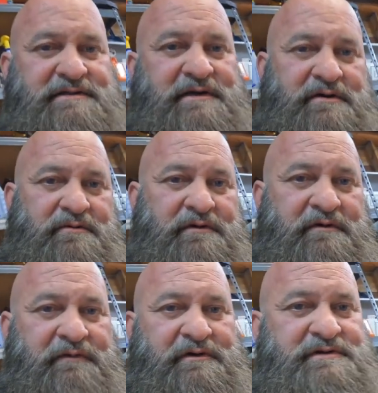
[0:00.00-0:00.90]
So
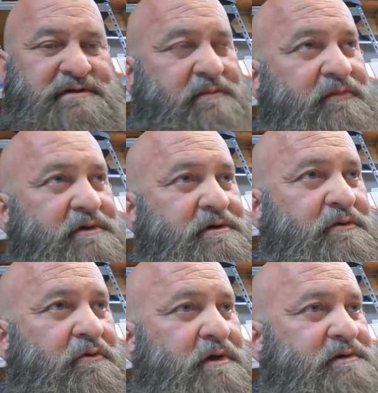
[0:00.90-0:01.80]
if there's something
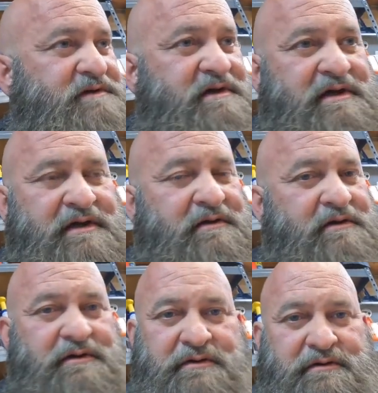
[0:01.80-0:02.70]
you want to see,
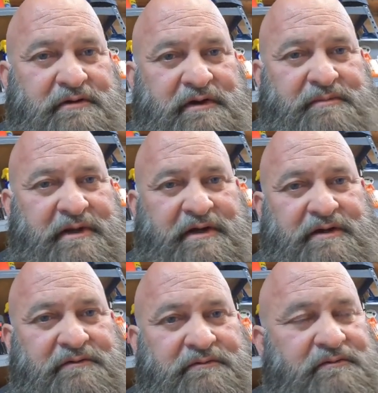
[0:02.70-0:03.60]
let me
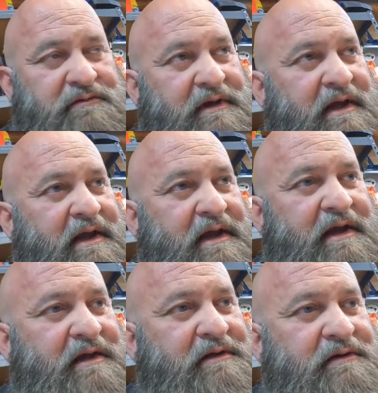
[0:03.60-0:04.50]
know.
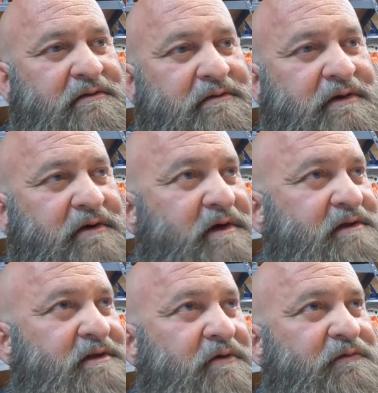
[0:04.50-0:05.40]
And, you know, hit
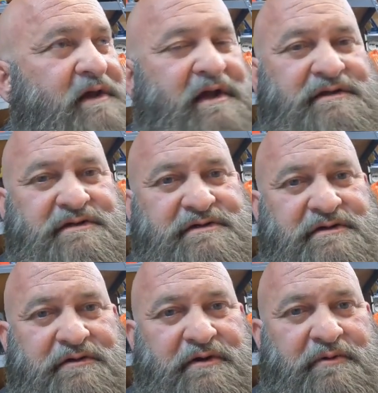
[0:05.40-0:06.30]
the notification so
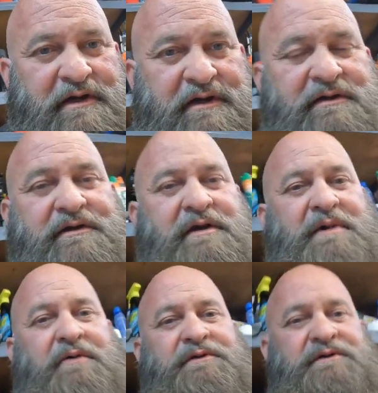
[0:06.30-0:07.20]
you'll know when I come
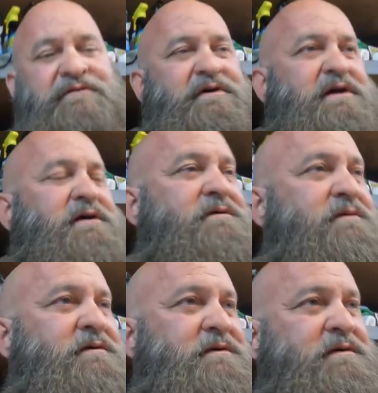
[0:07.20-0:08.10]
out with a new video.
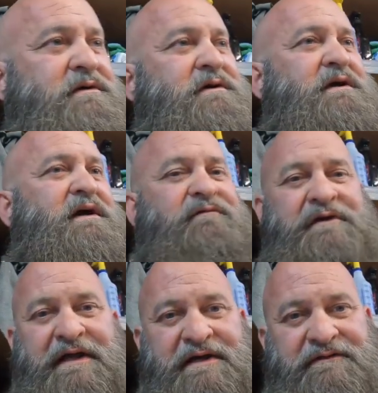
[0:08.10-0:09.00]
If you
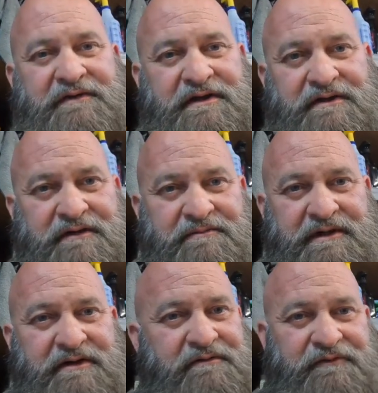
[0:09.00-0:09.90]
like the video, let me
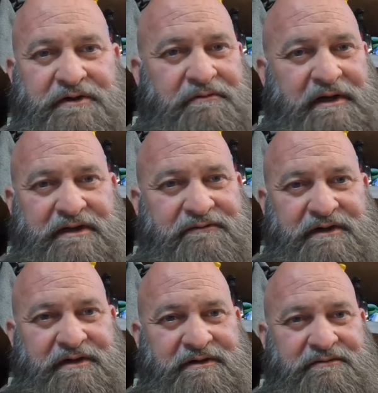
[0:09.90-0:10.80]
know. If you don't like the
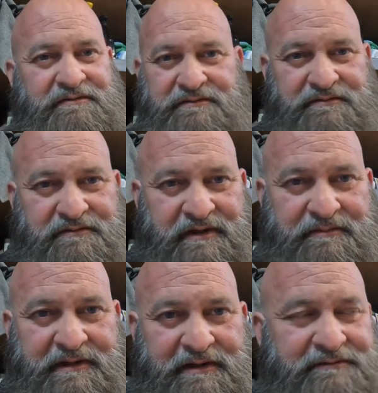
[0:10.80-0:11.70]
video, let
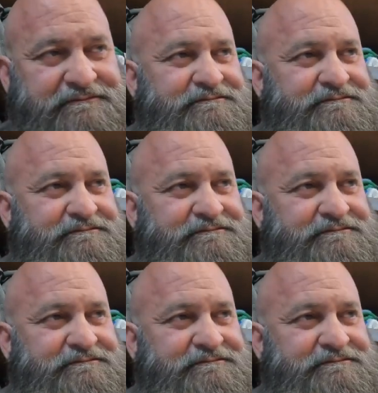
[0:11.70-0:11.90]
me know.